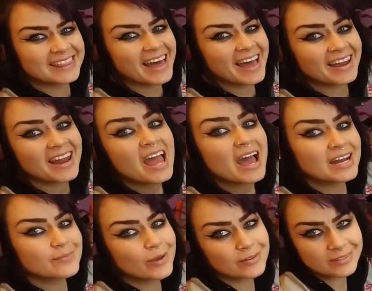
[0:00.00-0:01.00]
that.
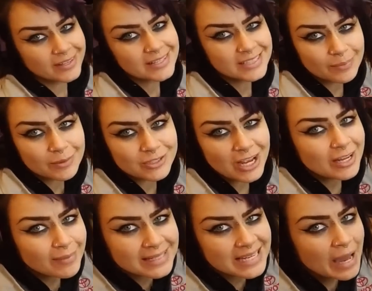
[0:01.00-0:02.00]
And I'm also gonna double
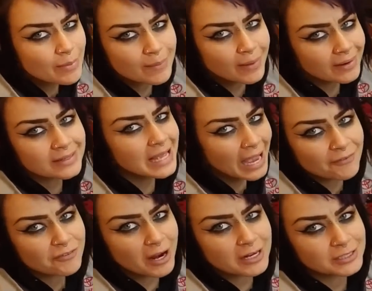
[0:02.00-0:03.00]
check my timing marks
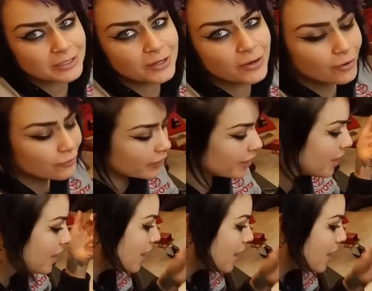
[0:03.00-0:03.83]
after I turn it over